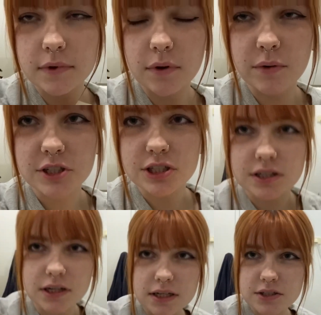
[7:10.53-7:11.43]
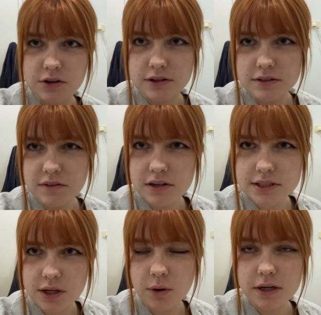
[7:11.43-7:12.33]
which is not as far as I
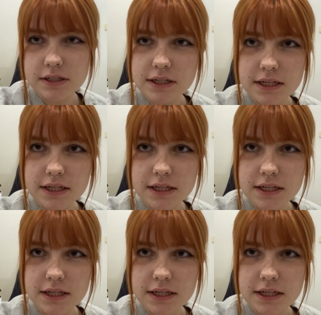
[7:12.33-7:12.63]
wanted to get